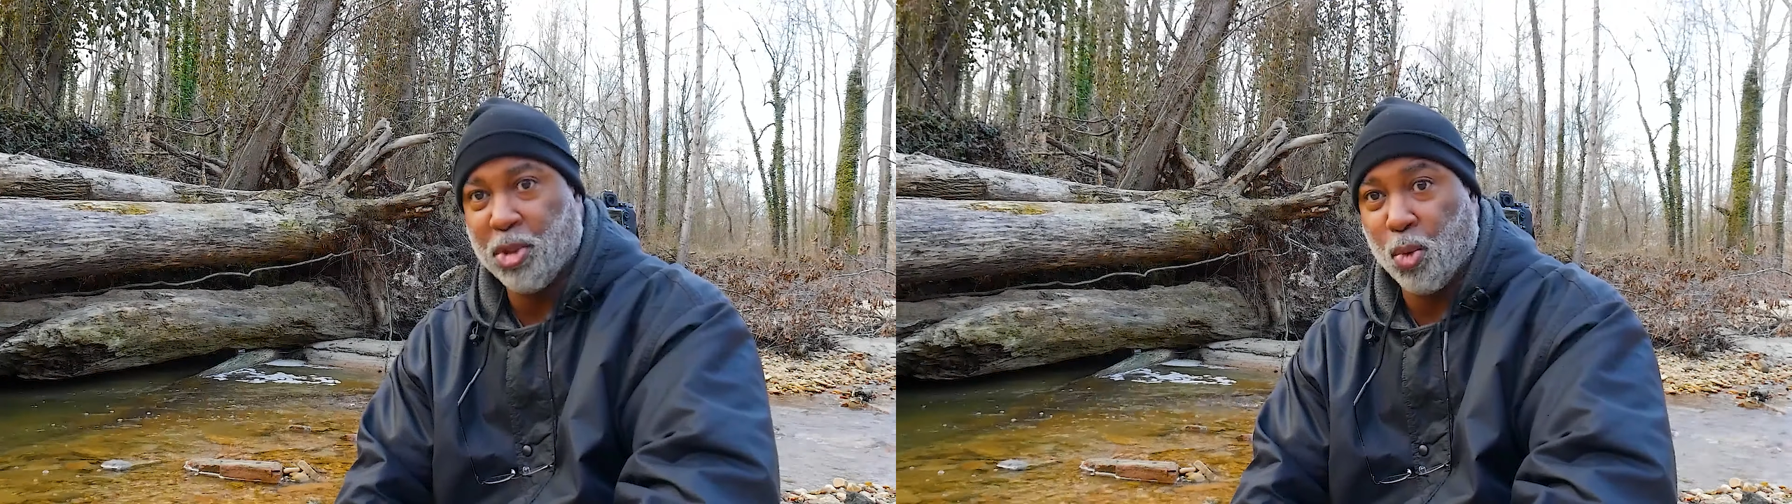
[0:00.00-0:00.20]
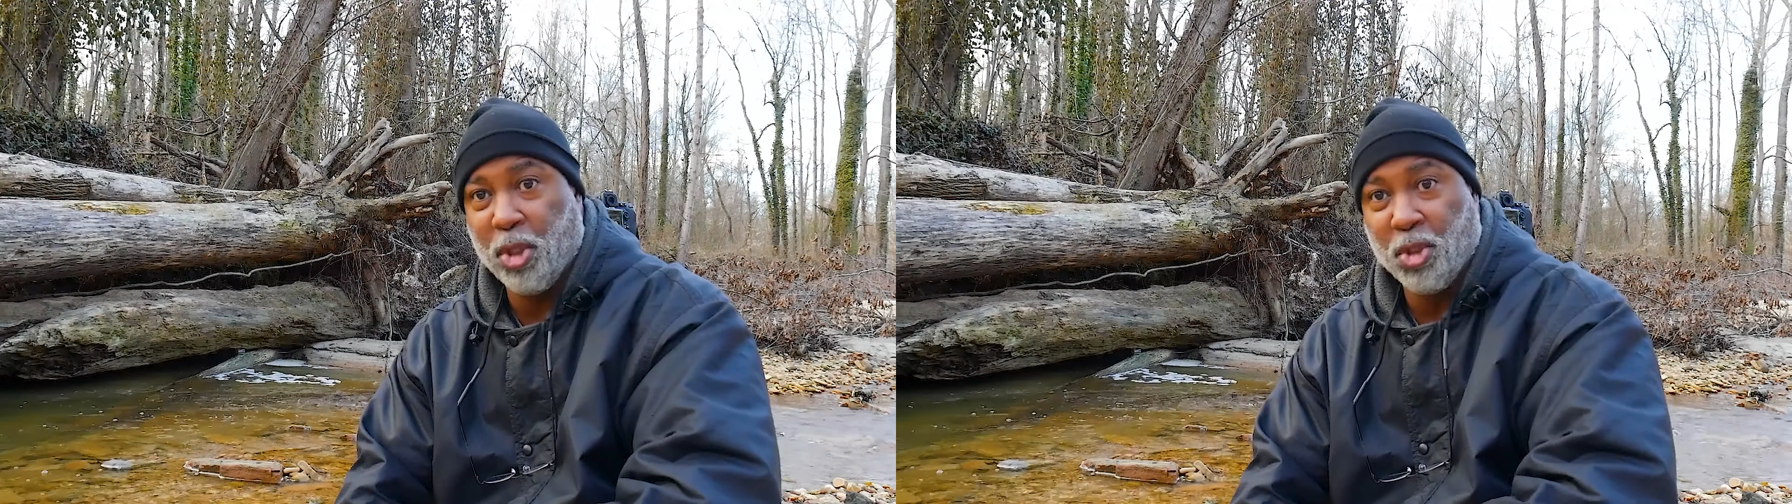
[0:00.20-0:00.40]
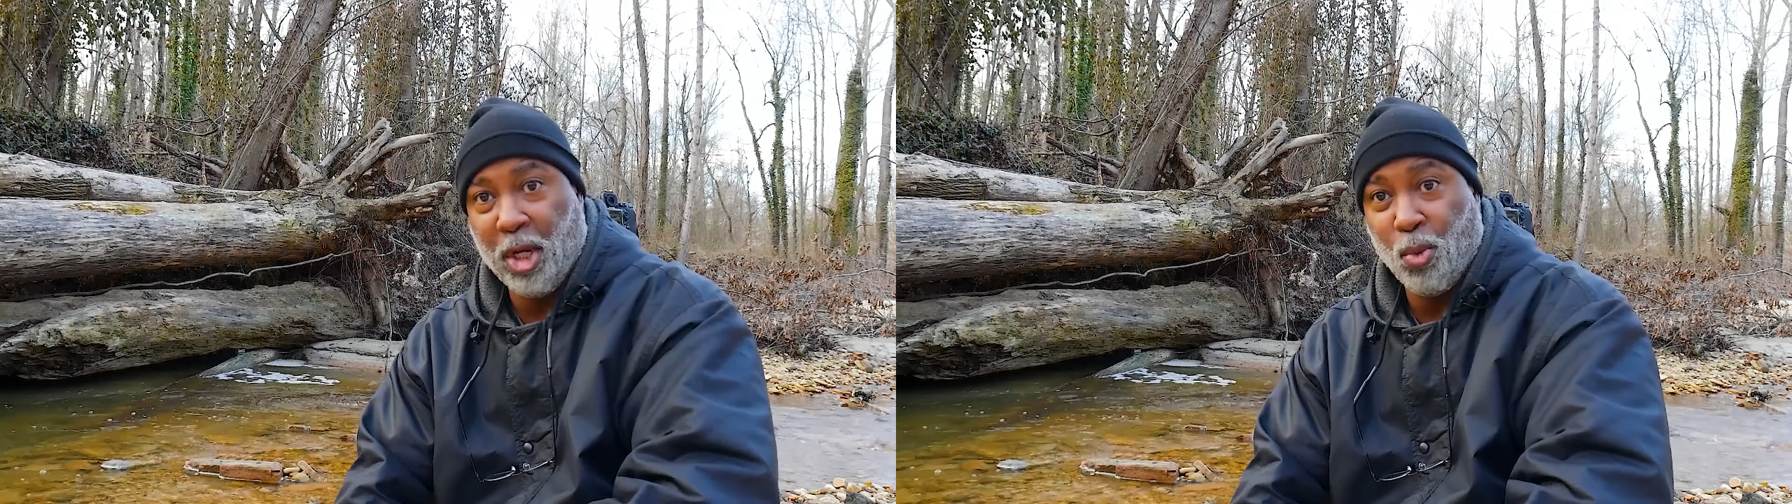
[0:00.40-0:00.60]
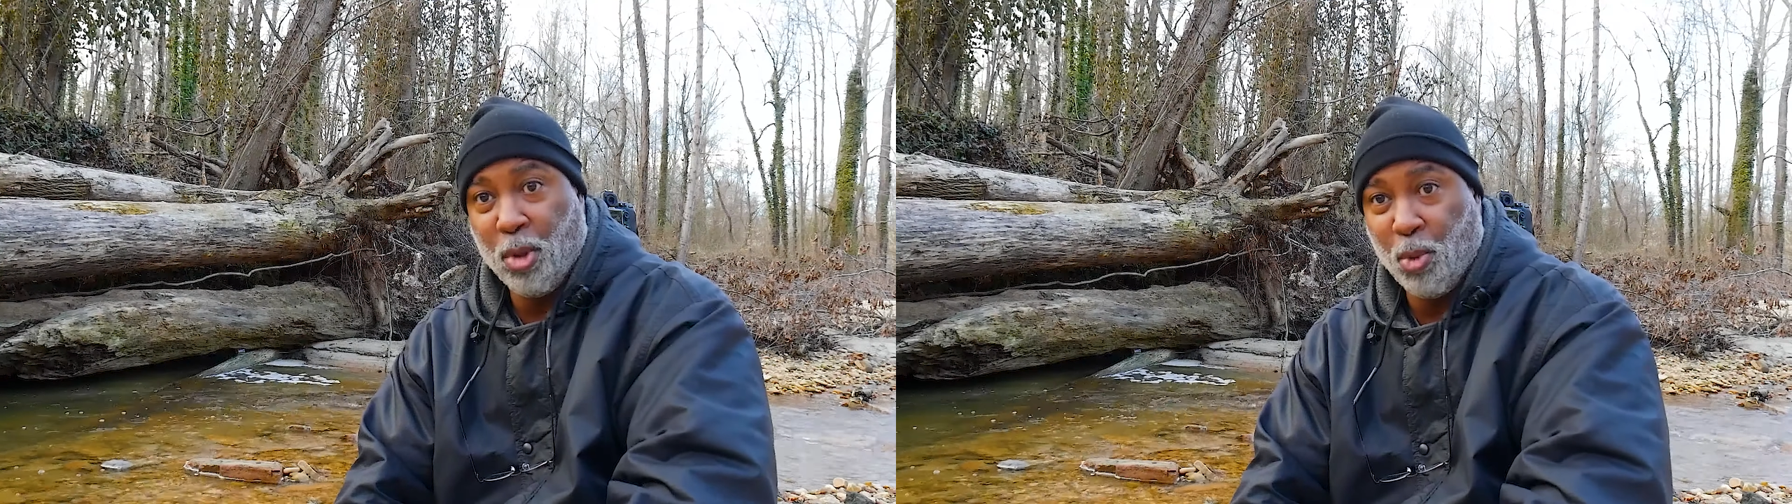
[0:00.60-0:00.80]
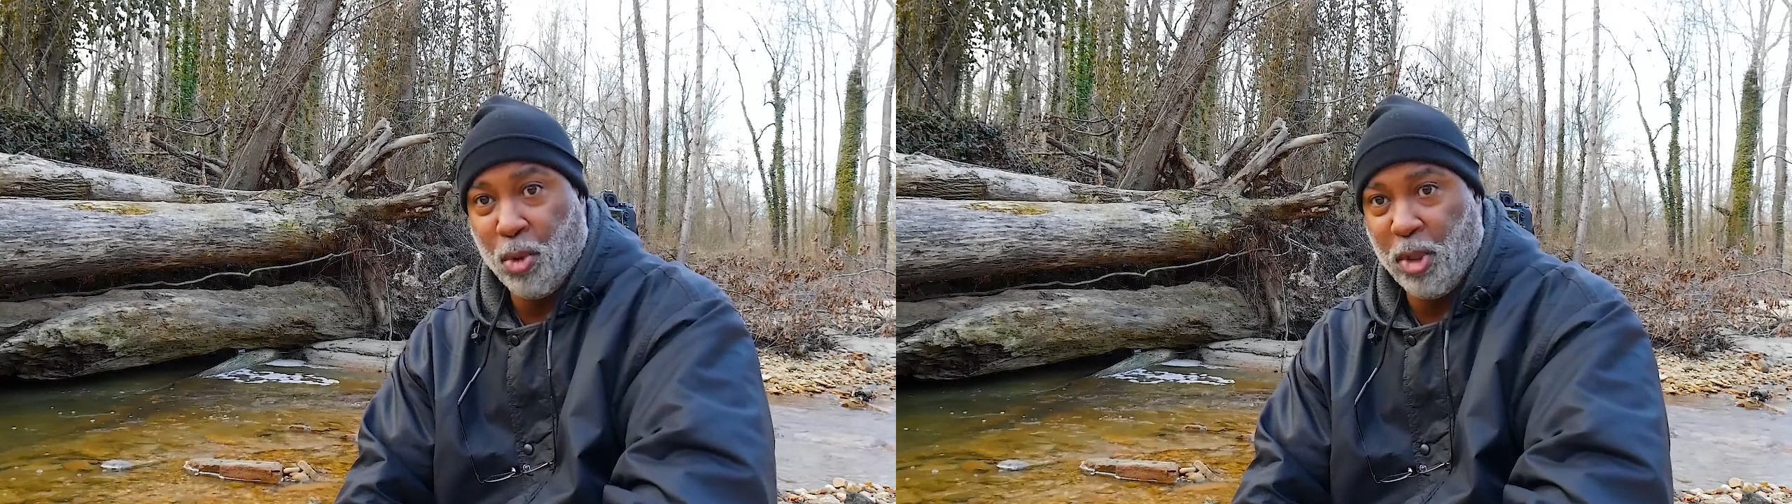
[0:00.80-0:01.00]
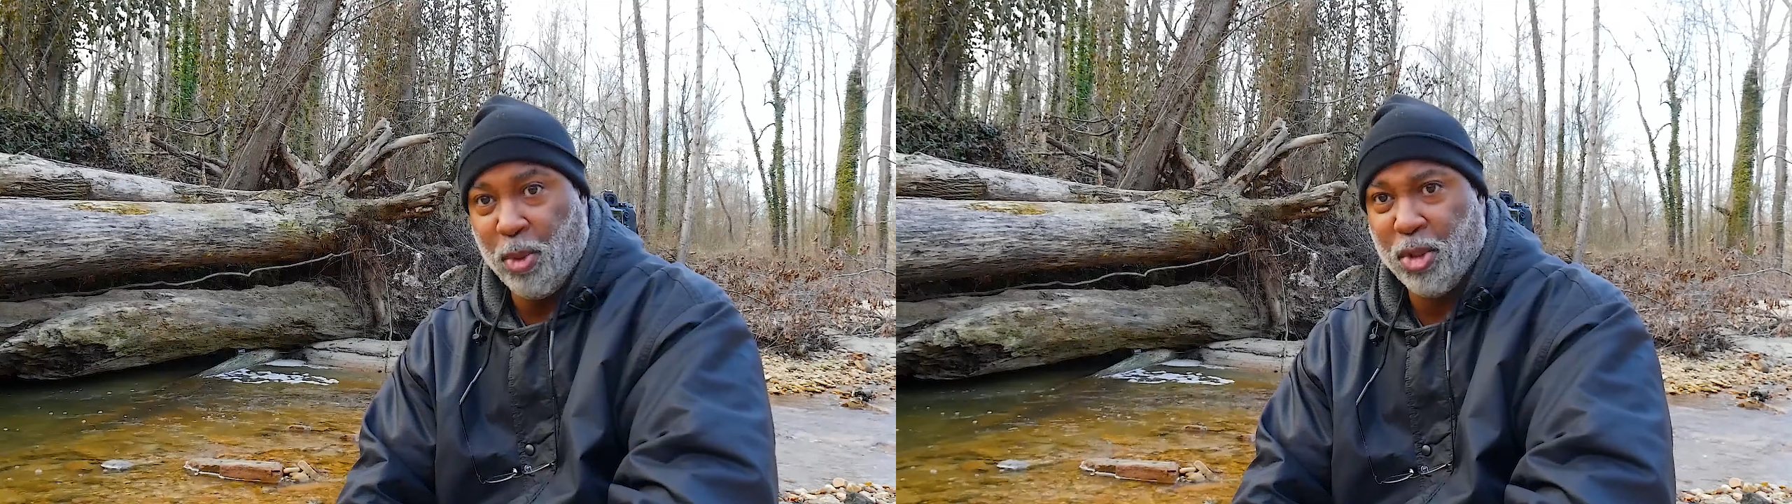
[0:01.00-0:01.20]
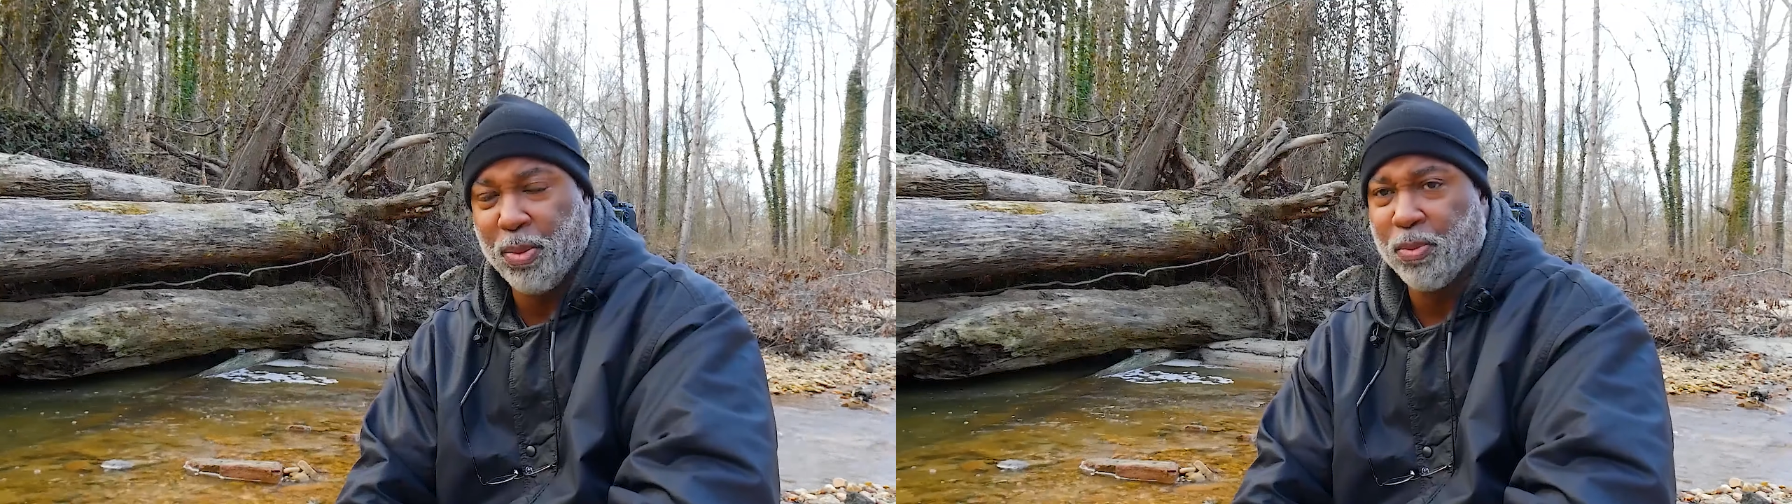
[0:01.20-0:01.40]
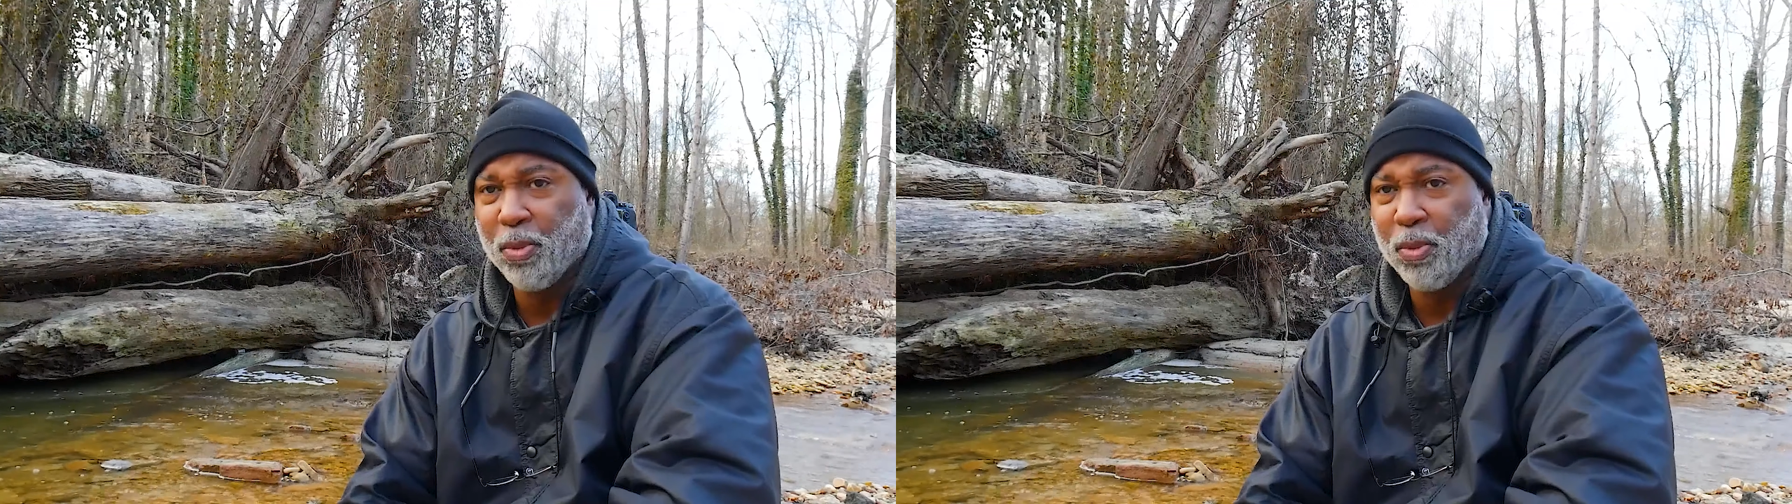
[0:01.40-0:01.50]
squeeze out one more image.